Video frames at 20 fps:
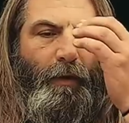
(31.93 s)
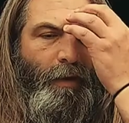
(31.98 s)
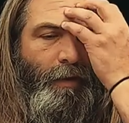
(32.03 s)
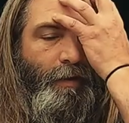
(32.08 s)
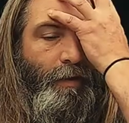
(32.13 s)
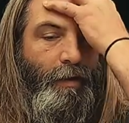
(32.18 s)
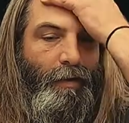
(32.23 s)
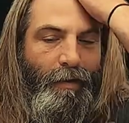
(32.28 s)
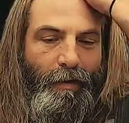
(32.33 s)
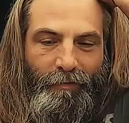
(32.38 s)

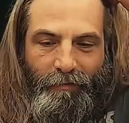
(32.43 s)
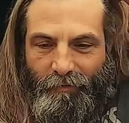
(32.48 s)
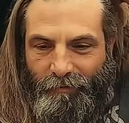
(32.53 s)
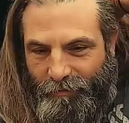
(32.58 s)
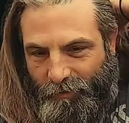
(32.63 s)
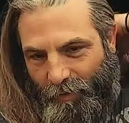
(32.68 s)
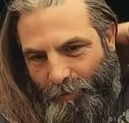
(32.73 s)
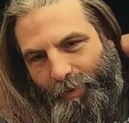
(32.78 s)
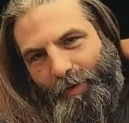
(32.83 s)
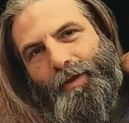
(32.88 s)
I kind of like,
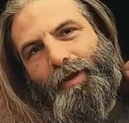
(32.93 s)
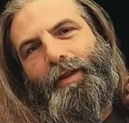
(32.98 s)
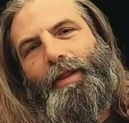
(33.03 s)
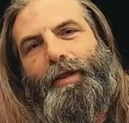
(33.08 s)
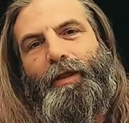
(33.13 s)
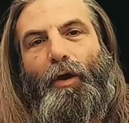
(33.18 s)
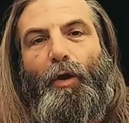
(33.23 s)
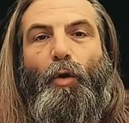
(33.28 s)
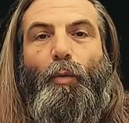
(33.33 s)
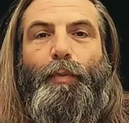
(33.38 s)
this is gonna be kind of
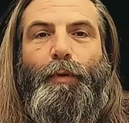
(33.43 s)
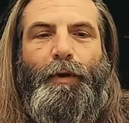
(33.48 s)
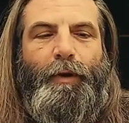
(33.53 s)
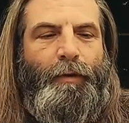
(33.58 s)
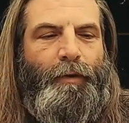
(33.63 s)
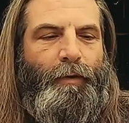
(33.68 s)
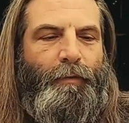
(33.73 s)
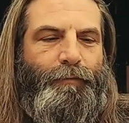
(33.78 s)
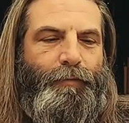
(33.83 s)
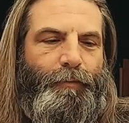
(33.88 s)
like an
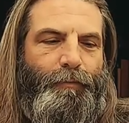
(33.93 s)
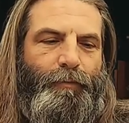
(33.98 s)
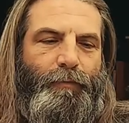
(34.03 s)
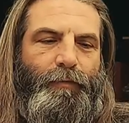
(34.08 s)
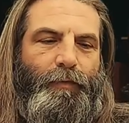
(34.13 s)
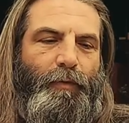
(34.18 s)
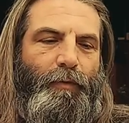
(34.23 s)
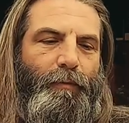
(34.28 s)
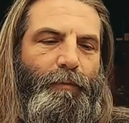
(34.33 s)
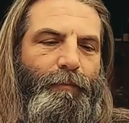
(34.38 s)
opening of it,
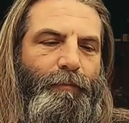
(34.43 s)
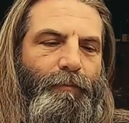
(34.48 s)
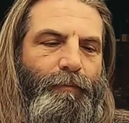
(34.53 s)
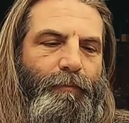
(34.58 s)
so